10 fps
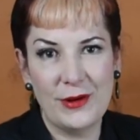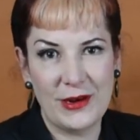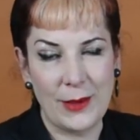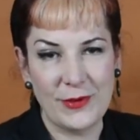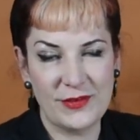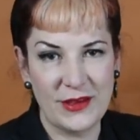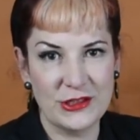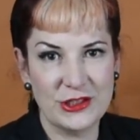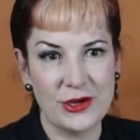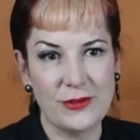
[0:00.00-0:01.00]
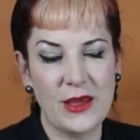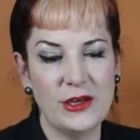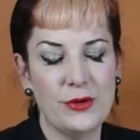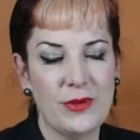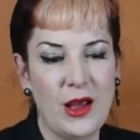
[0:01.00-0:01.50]
Glamour Cincher, then
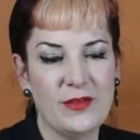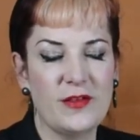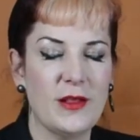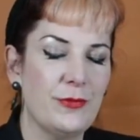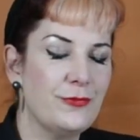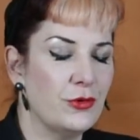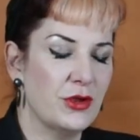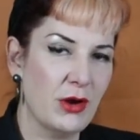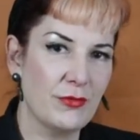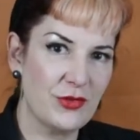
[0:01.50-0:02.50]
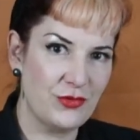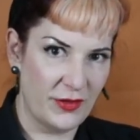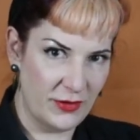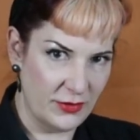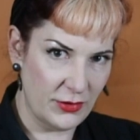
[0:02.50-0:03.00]
you, as I said before, you are
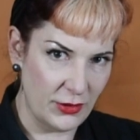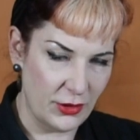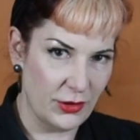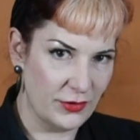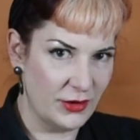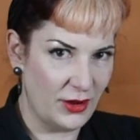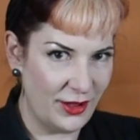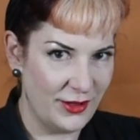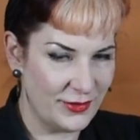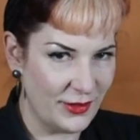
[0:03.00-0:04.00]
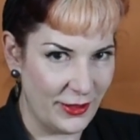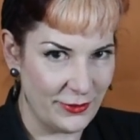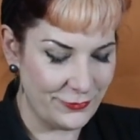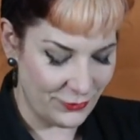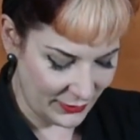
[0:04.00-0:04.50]
restricted to the hooks and eyes at the
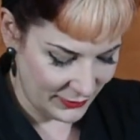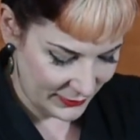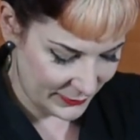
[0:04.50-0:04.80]
front.